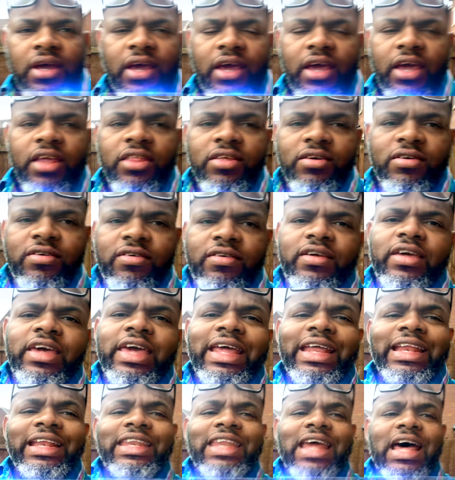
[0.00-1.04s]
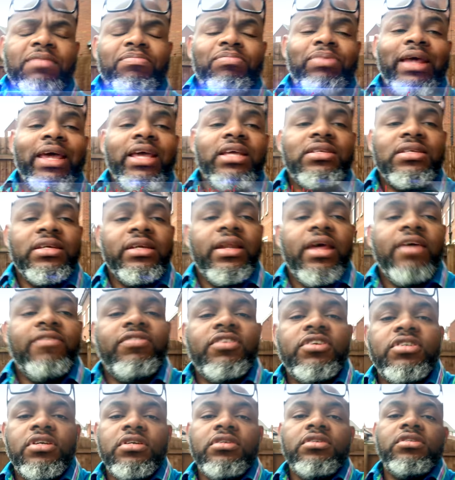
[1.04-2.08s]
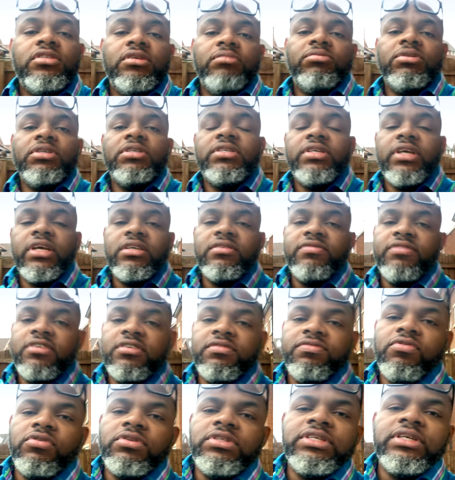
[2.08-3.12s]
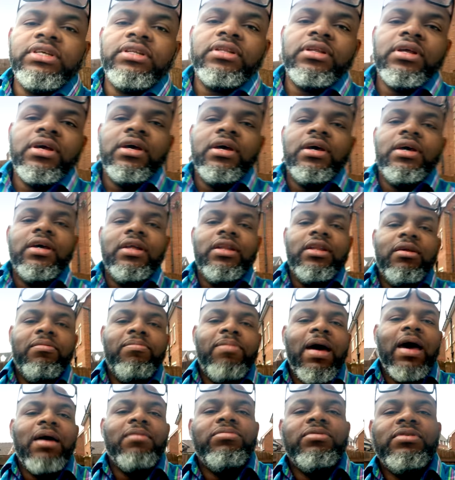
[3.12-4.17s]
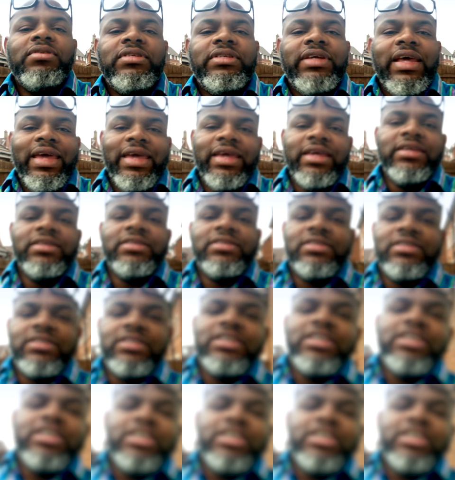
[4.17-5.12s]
You know, in that place in Ephesians chapter 6 verse 14, the Bible says,